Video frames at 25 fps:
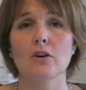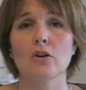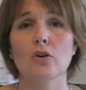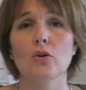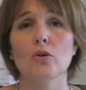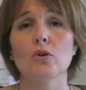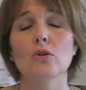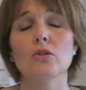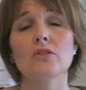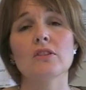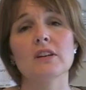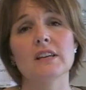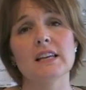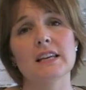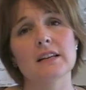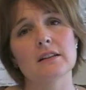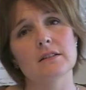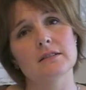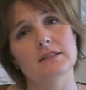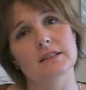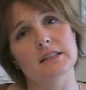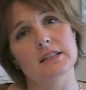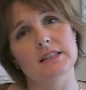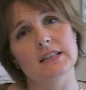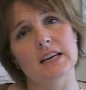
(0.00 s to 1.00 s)
All the
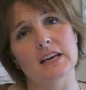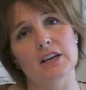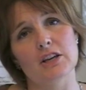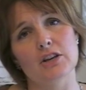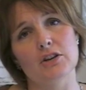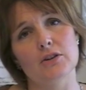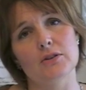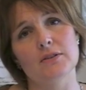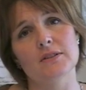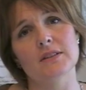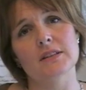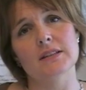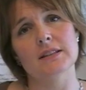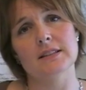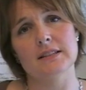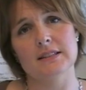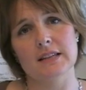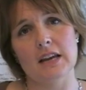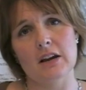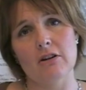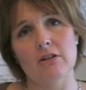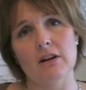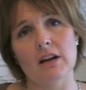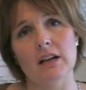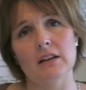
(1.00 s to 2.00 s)
needles that I use are
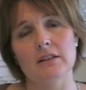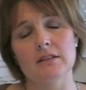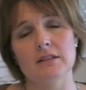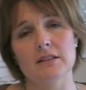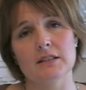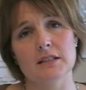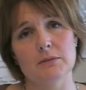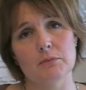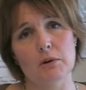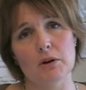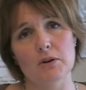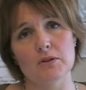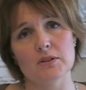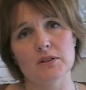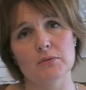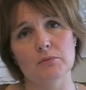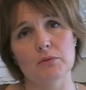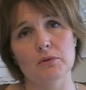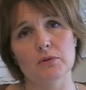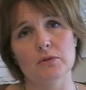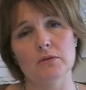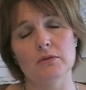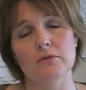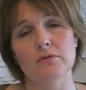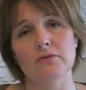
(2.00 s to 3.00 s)
sterile and
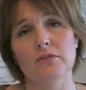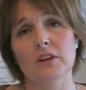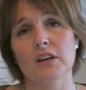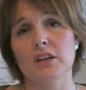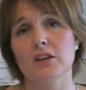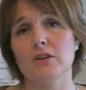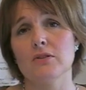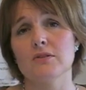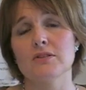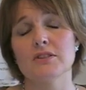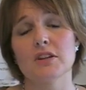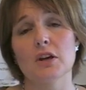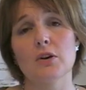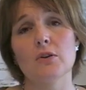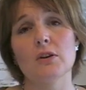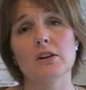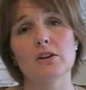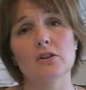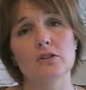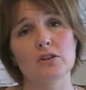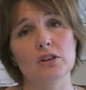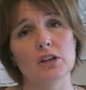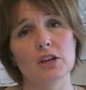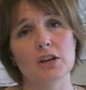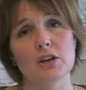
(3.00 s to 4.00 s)
disposable. They're used only
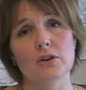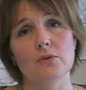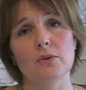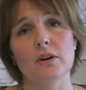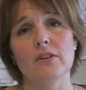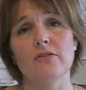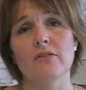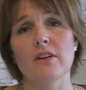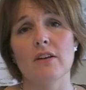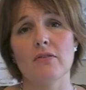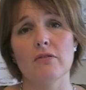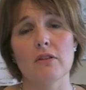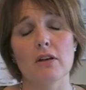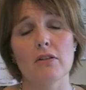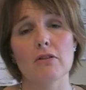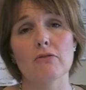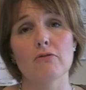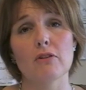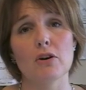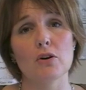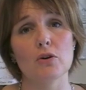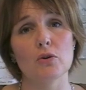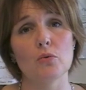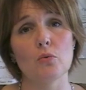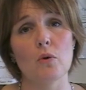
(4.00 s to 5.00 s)
on you and then they're
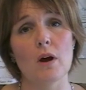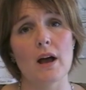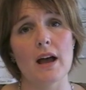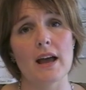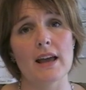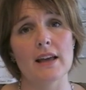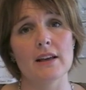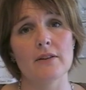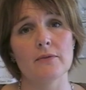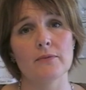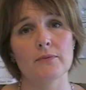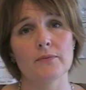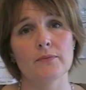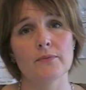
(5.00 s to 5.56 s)
thrown away.